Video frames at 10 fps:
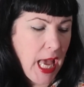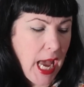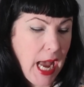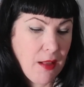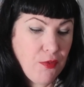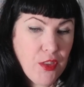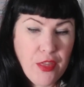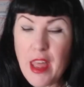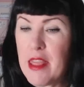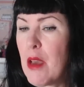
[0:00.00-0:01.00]
And
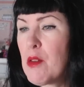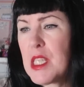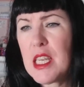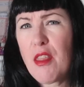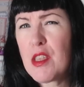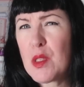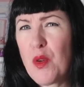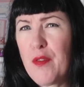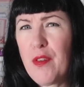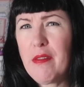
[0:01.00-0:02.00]
then there was another
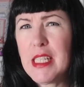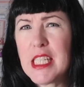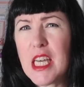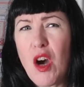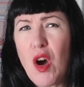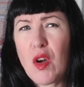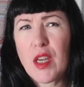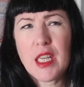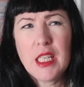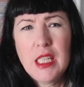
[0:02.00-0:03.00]
sort of very
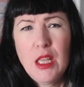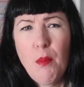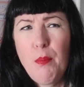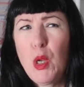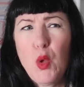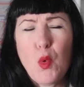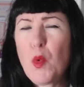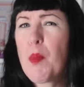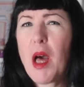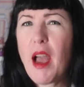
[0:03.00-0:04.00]
dark
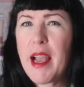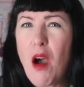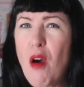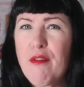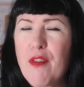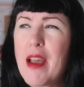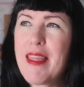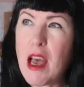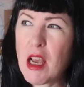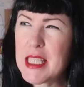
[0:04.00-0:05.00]
blue, but I can't find
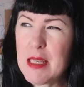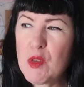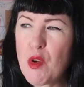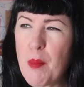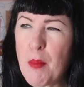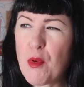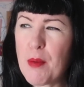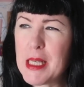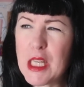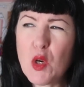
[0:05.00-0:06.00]
that. I seem to remember I
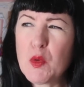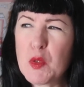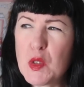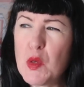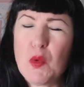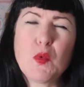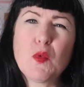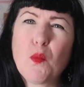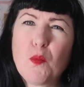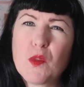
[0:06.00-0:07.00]
made a whole suit
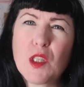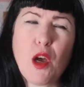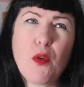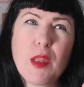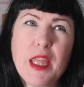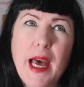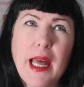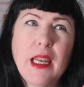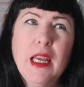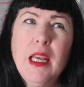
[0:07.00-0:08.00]
to go with
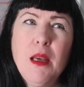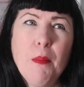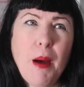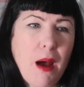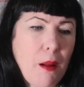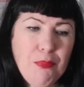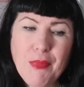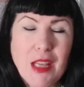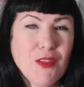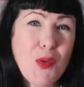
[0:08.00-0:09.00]
that, but
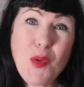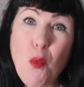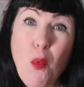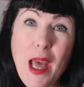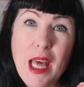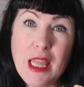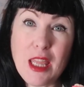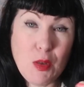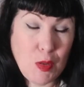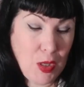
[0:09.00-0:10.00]
don't know where
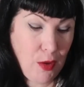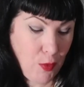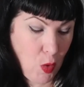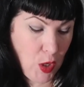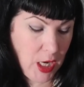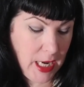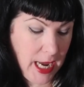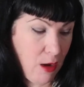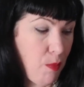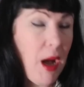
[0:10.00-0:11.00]
those have gone
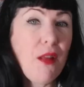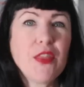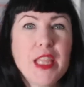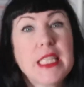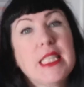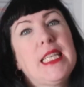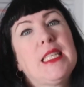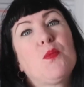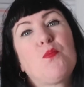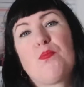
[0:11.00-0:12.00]
now. But this
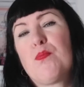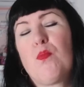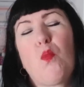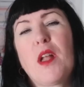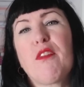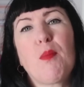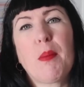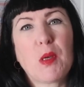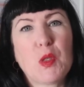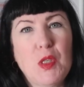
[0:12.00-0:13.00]
is one of my
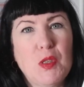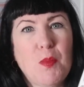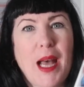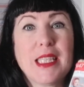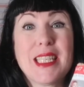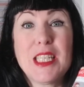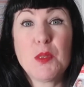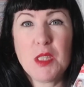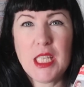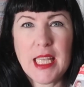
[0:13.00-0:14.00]
most used patterns, and
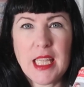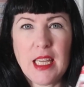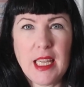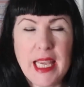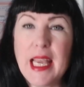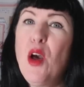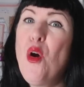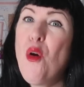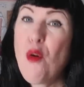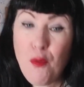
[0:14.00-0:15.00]
it's particularly
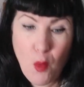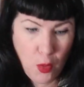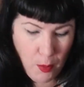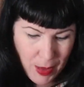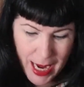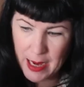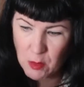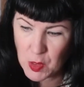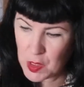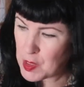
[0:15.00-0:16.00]
for the blouse.